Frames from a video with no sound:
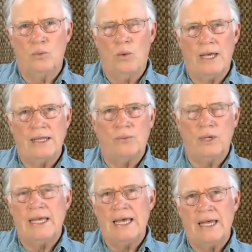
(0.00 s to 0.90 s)
way that
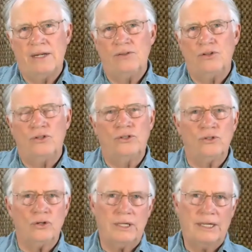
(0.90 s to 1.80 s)
we can't
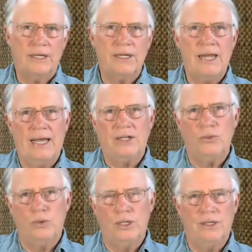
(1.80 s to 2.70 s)
thoroughly
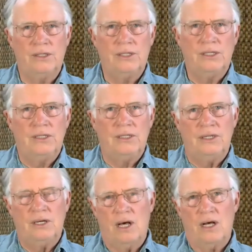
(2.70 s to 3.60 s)
connect with
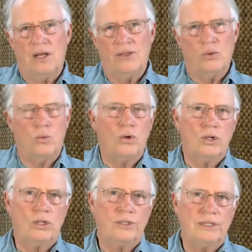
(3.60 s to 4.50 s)
the
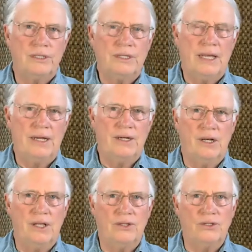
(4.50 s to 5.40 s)
world and
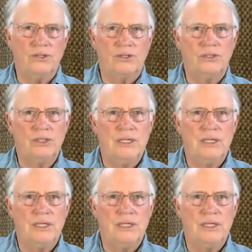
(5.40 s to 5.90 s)
others.